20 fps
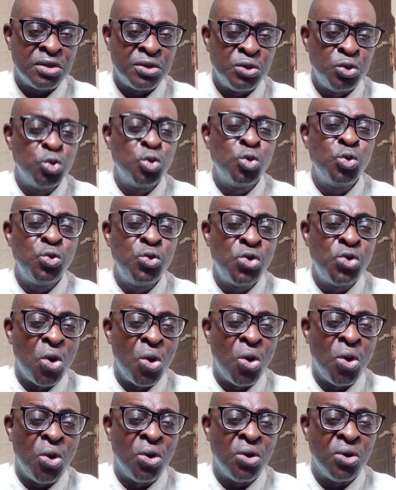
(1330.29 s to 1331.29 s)
you
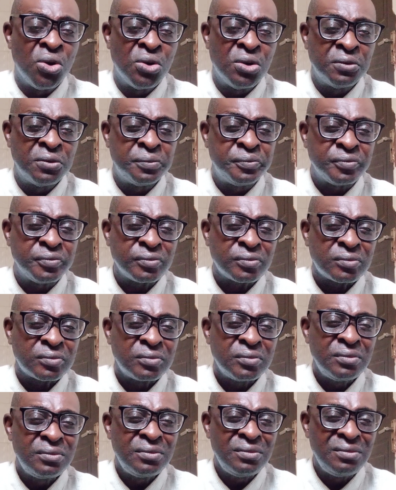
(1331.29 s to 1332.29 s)
know
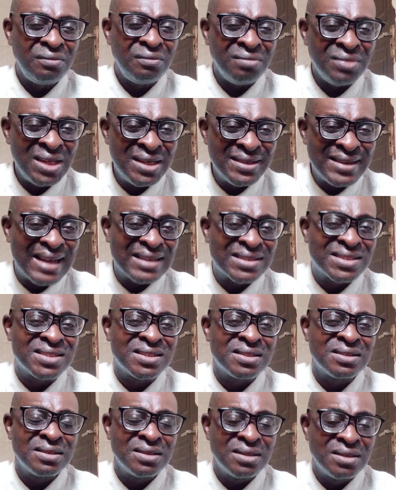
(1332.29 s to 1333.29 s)
that
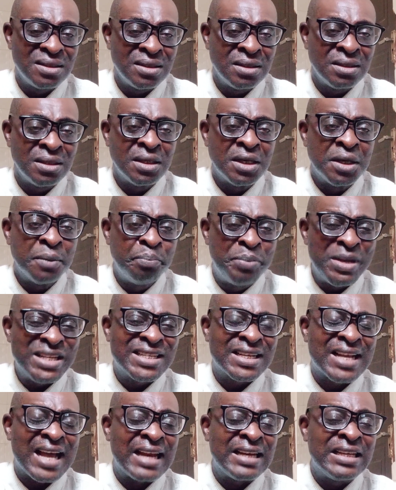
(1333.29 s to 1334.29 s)

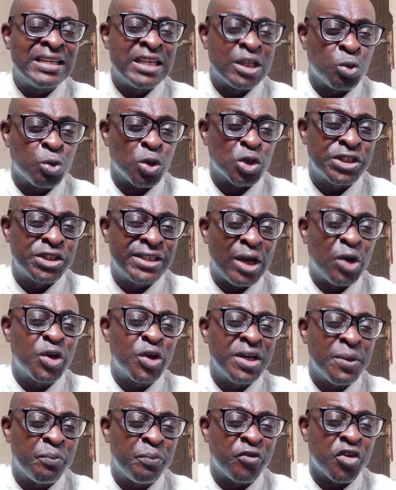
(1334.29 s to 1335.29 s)
basically it was
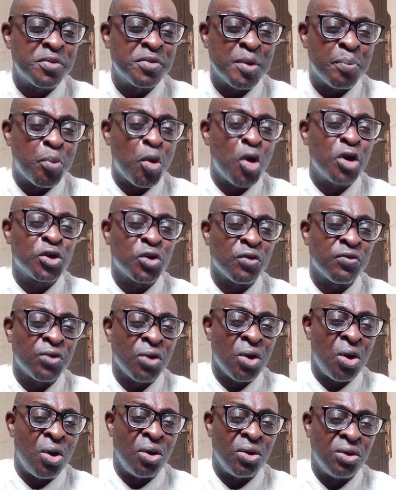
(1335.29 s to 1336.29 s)
done from the point of
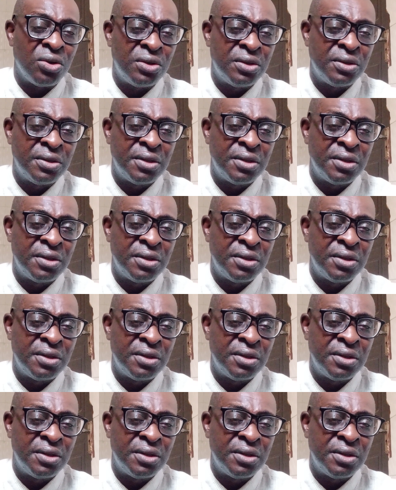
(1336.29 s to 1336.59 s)
law.